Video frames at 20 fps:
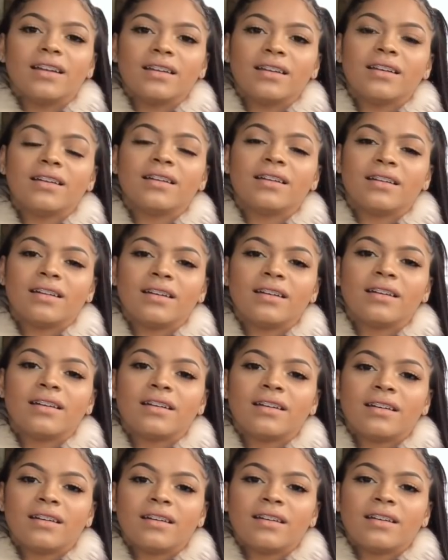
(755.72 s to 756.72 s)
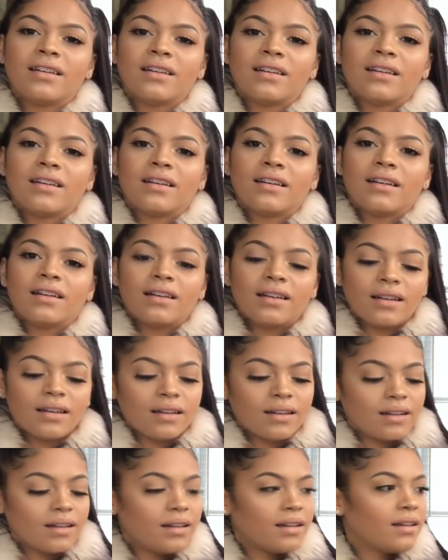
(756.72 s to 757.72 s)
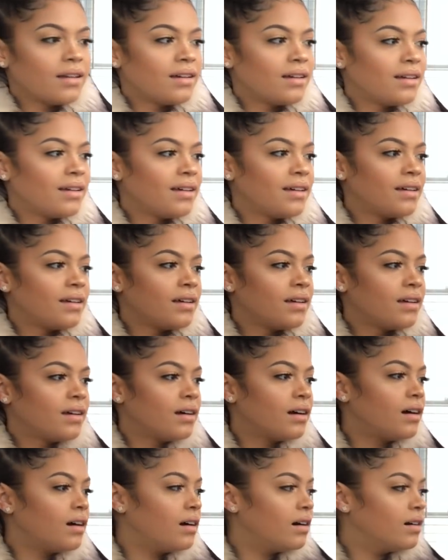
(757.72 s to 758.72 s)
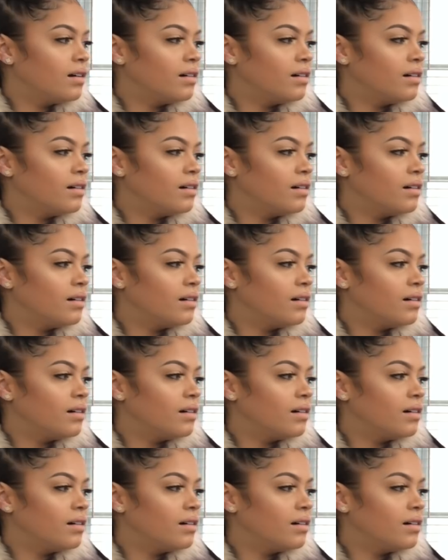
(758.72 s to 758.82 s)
[no speech]